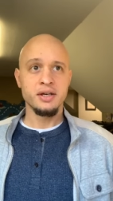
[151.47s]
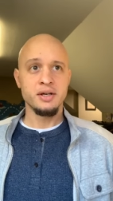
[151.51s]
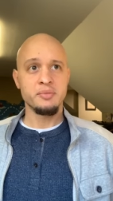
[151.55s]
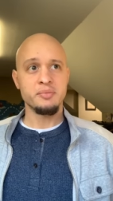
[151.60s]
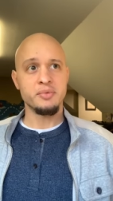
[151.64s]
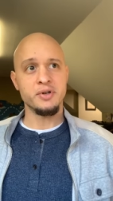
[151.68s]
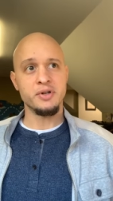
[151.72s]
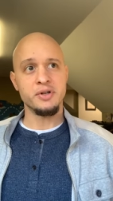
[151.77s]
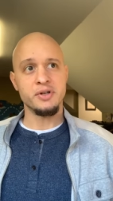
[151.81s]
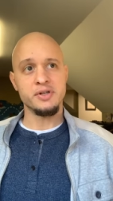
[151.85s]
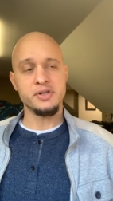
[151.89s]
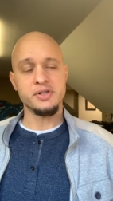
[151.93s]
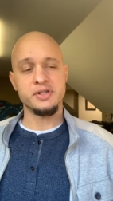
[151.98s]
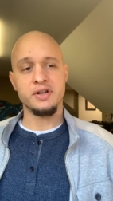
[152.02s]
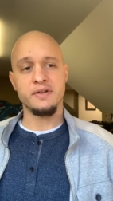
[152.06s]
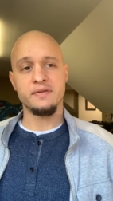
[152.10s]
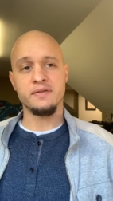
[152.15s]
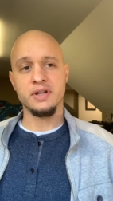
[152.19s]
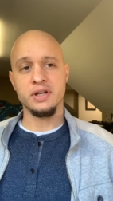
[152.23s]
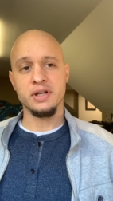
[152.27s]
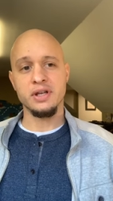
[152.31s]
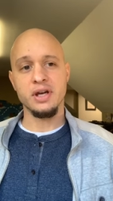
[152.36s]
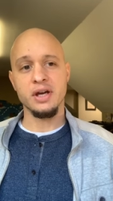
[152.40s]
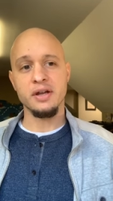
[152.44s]
putting the stuff
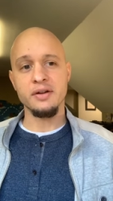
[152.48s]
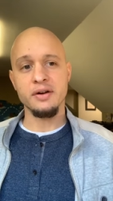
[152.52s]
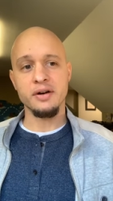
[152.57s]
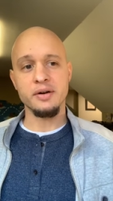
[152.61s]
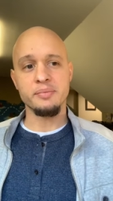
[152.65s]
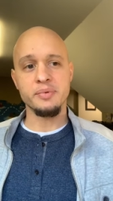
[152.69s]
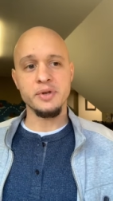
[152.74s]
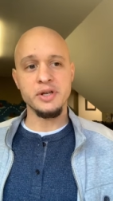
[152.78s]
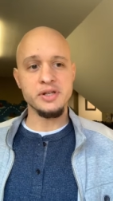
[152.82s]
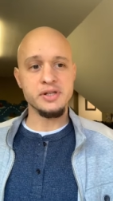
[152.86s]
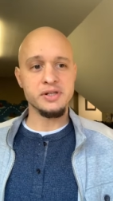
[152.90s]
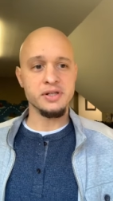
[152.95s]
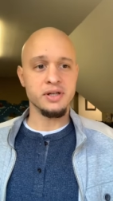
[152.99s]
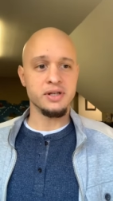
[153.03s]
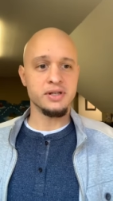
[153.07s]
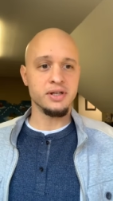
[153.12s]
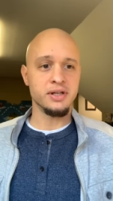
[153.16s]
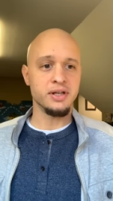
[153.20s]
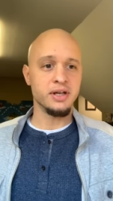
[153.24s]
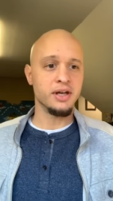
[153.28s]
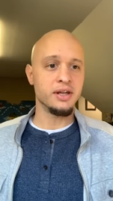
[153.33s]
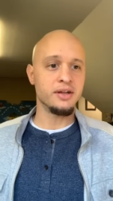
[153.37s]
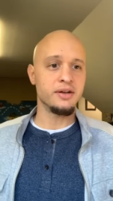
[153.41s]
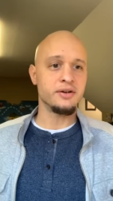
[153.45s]
together, piecing it
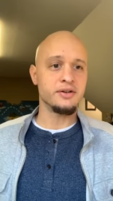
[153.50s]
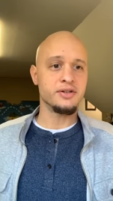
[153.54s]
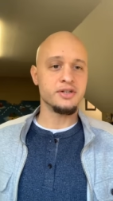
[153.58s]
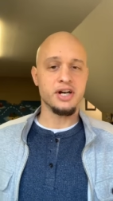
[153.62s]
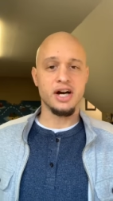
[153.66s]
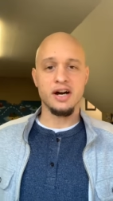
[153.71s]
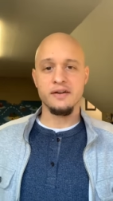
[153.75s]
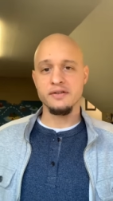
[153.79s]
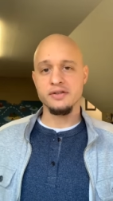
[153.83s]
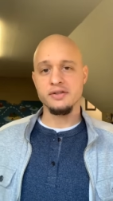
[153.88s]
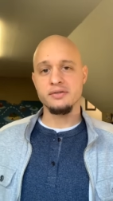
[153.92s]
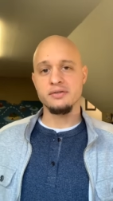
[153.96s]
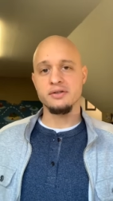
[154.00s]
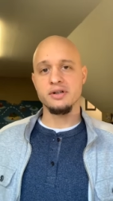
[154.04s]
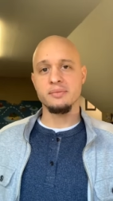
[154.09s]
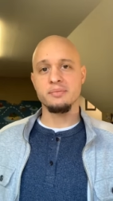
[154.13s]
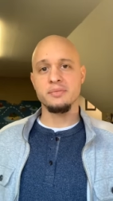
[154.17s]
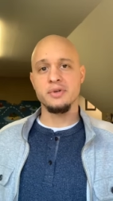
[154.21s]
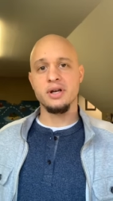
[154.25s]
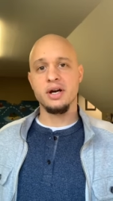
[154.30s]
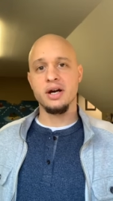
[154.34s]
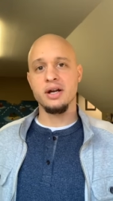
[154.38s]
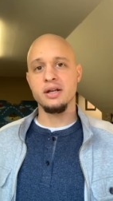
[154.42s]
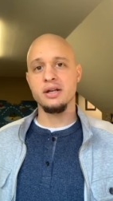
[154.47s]
together, JavaScript,
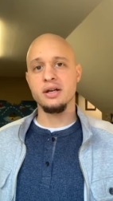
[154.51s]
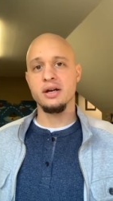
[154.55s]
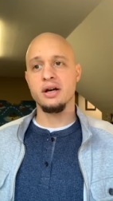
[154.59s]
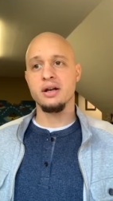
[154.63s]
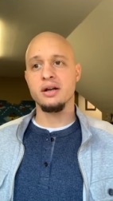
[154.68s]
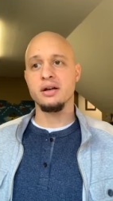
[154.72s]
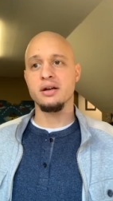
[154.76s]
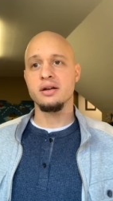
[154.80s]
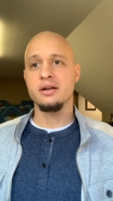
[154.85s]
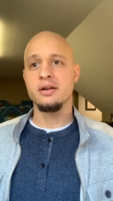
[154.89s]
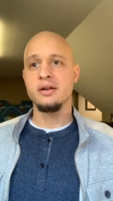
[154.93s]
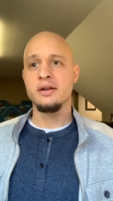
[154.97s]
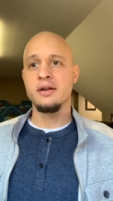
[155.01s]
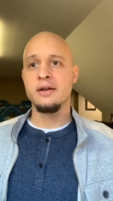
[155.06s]
yada, yada.